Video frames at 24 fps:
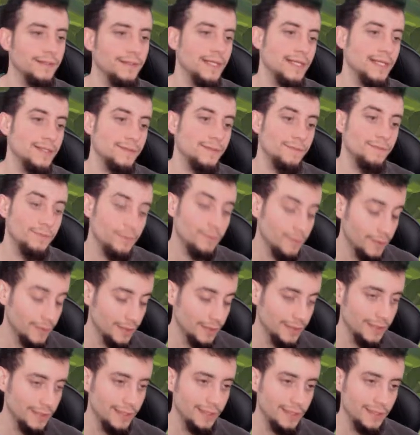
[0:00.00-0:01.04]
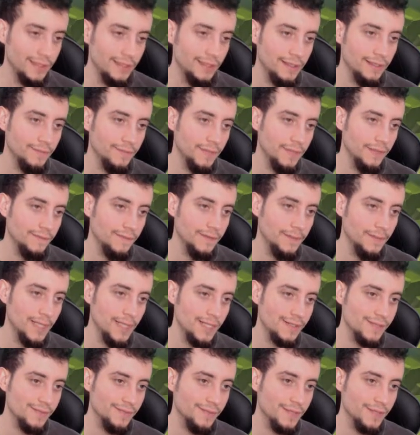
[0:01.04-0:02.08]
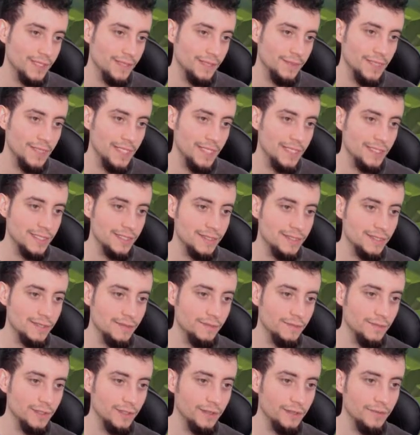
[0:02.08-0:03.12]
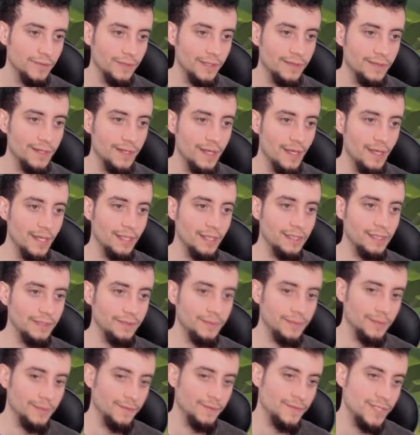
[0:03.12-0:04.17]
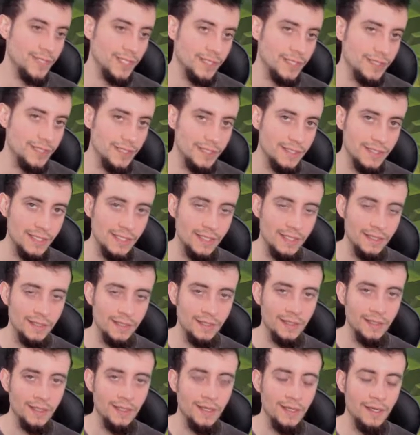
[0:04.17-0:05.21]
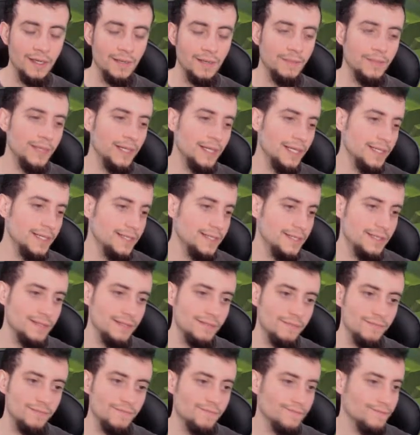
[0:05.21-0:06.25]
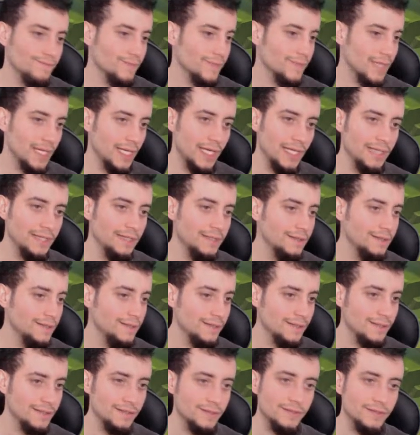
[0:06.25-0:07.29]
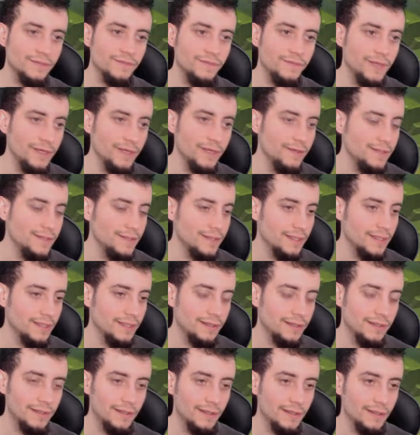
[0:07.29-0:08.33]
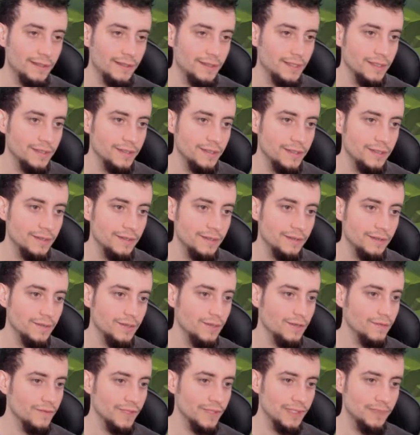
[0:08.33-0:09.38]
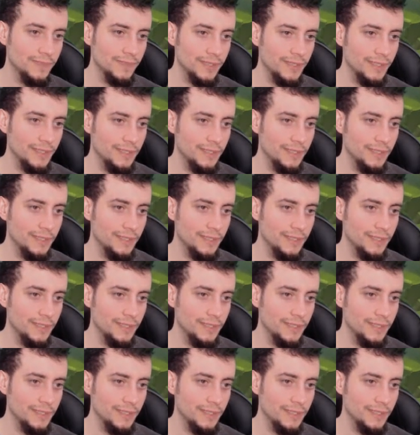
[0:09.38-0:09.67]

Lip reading: That's one of the possible combinations to work with Libram of Justice here, but I think that this is a very solid card. It's already pretty